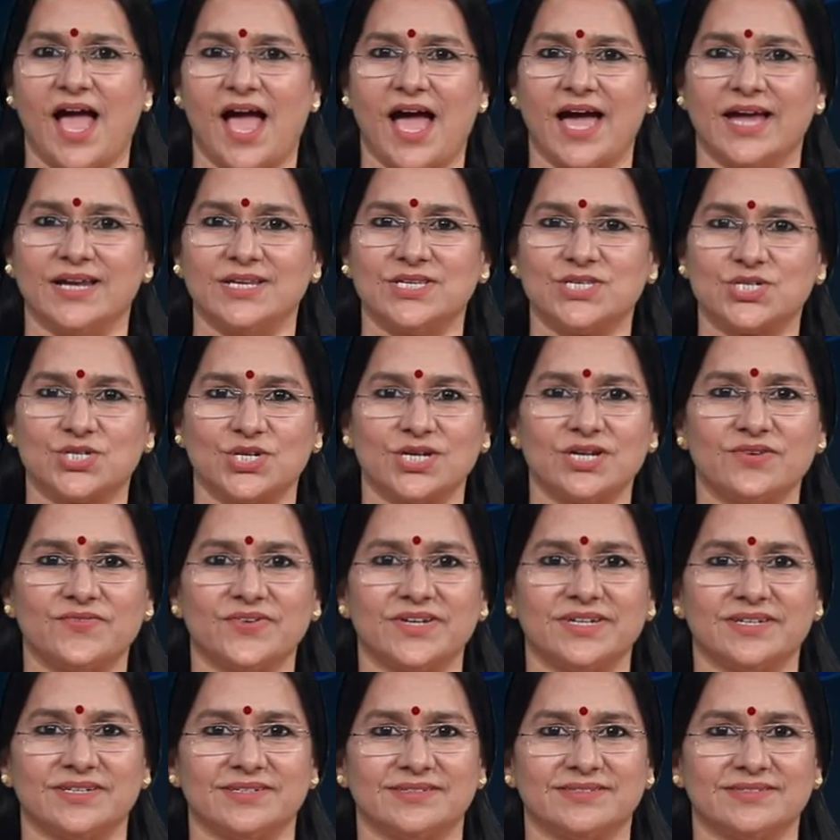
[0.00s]
And
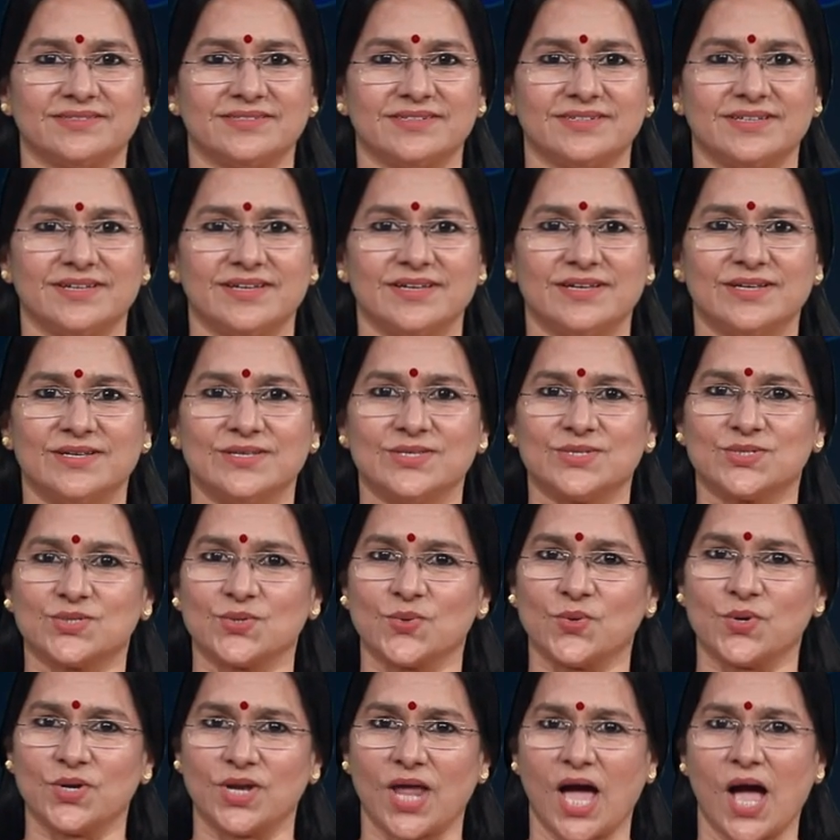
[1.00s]
children,
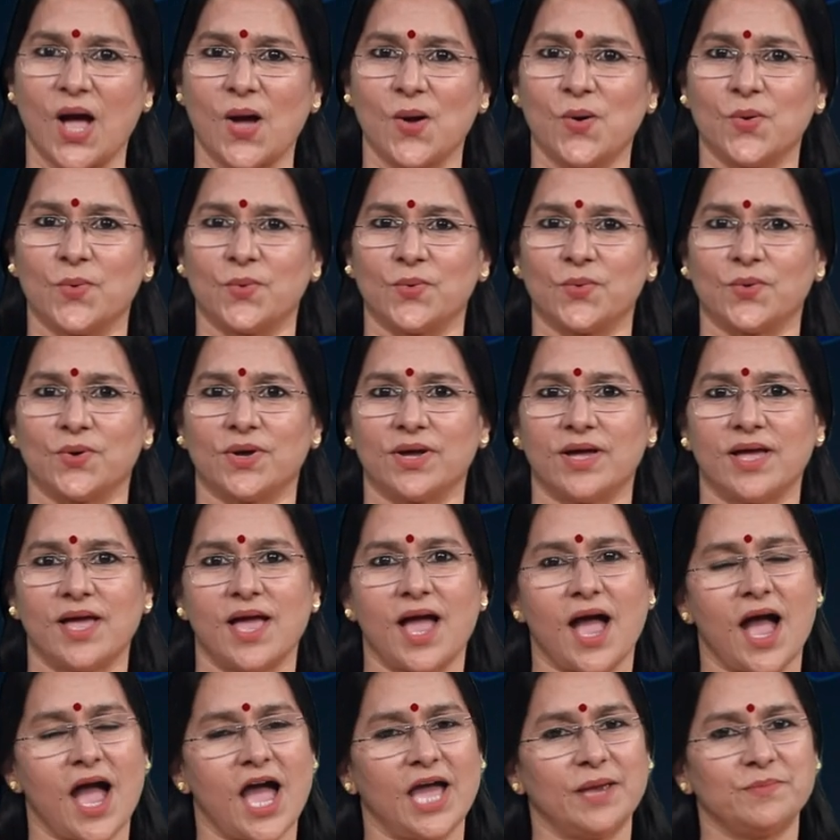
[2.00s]
so now
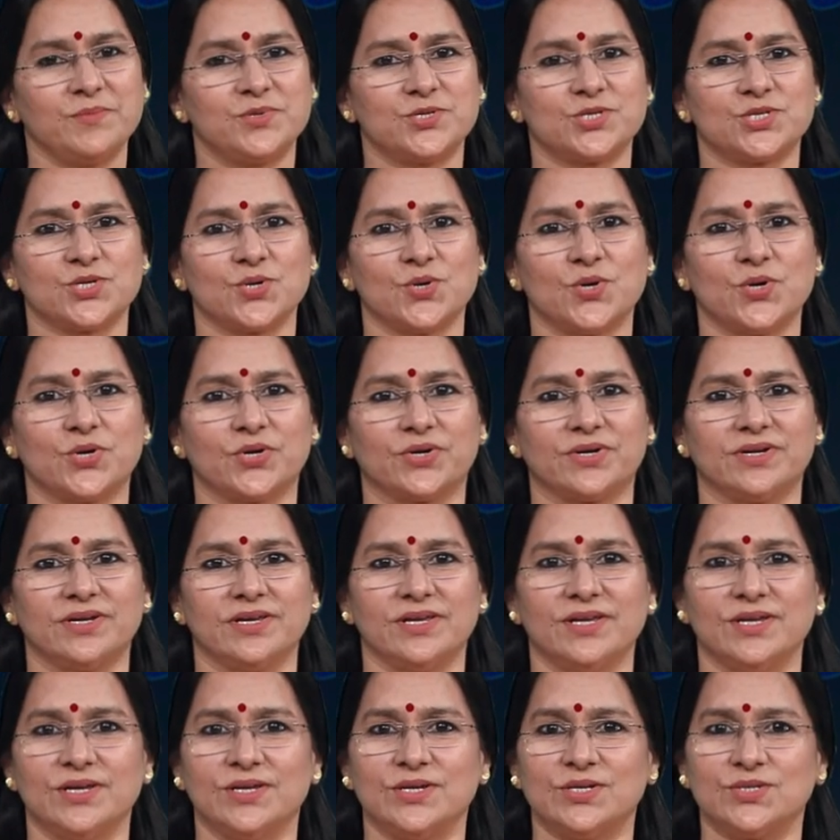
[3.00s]
I'm sure
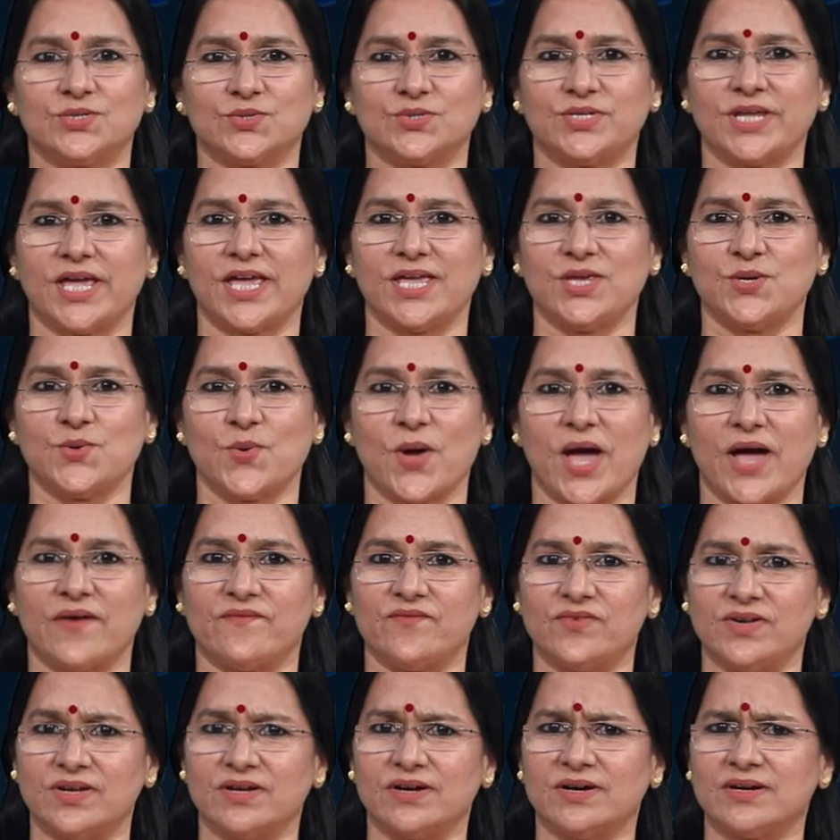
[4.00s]
today you
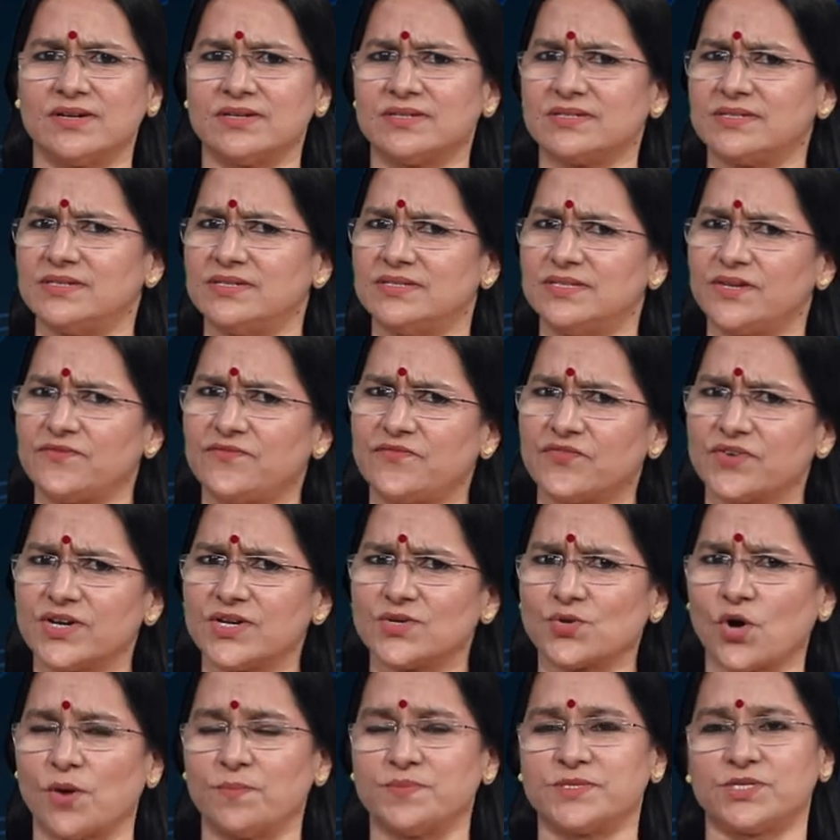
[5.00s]
have learned
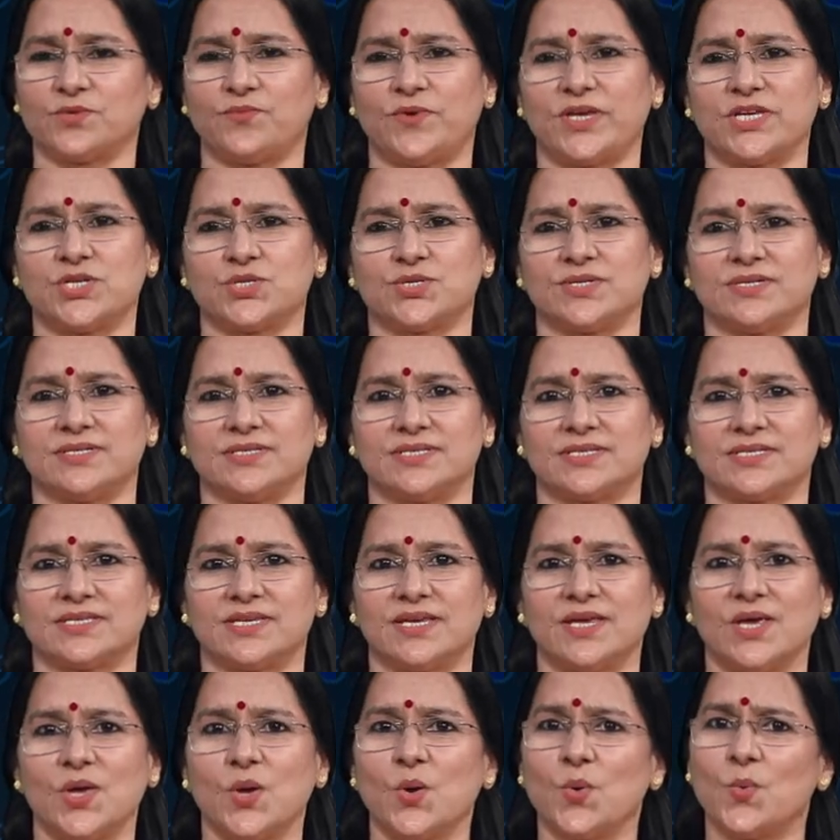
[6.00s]
different
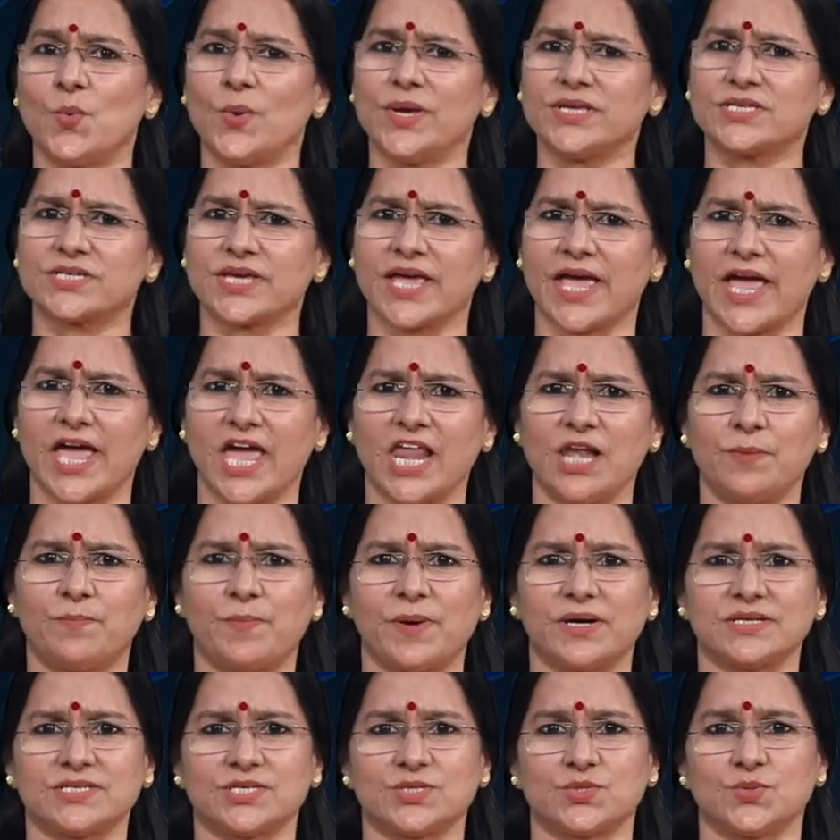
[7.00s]
observations which
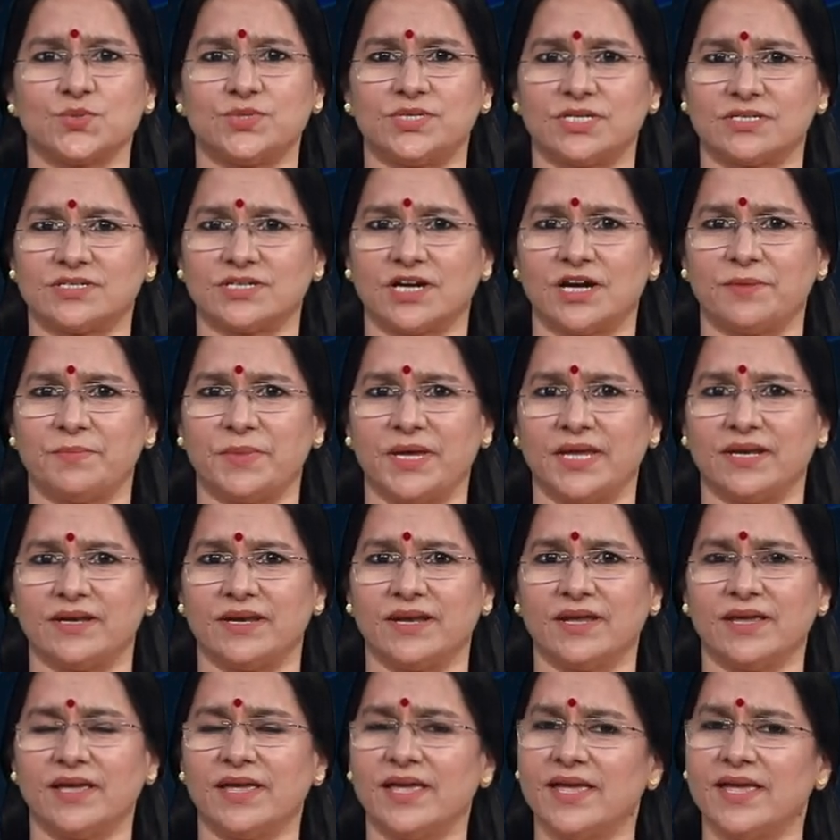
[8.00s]
help us to determine